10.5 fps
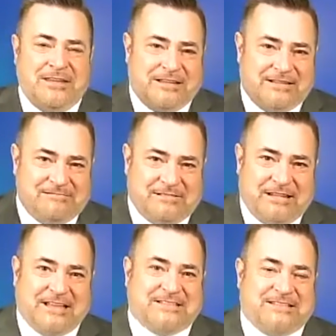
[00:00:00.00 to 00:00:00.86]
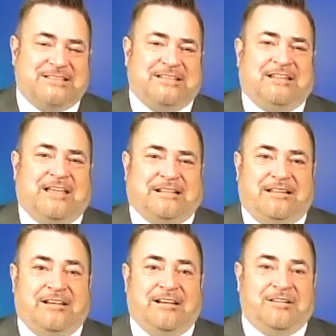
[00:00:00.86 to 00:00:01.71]
lessen the
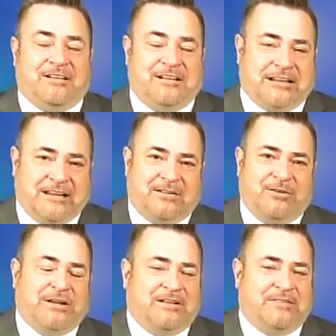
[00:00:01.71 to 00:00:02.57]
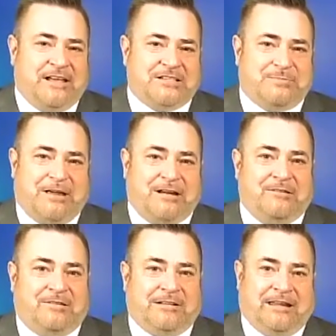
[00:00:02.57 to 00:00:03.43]
likelihood you're going to kind of go down that
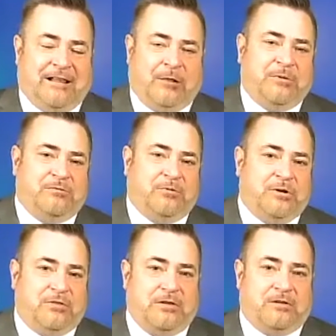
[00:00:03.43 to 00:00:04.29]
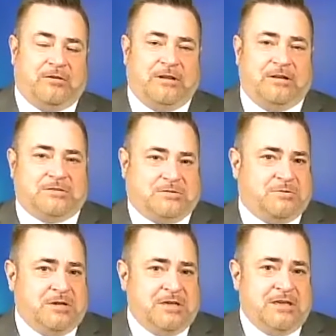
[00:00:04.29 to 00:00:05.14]
spiral, get help before you think you need
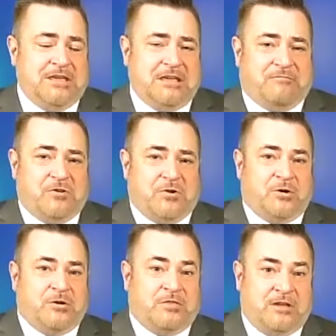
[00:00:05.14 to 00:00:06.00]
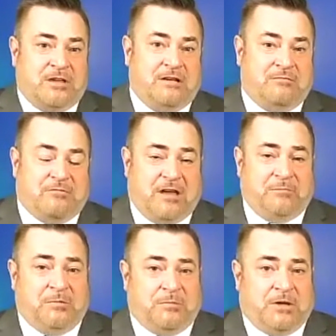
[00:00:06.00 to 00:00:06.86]
to. If you're the
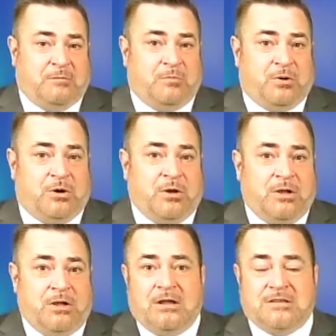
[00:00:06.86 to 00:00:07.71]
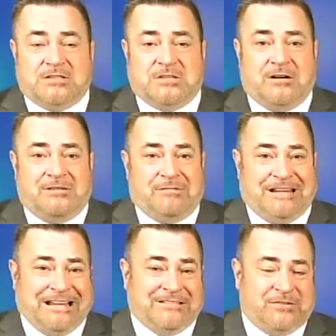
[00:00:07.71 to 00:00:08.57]
family member, start
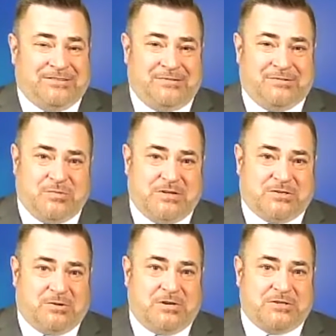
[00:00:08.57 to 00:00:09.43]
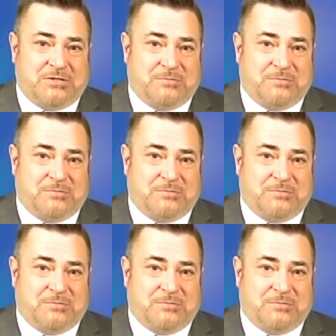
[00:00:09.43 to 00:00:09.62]
gathering these resources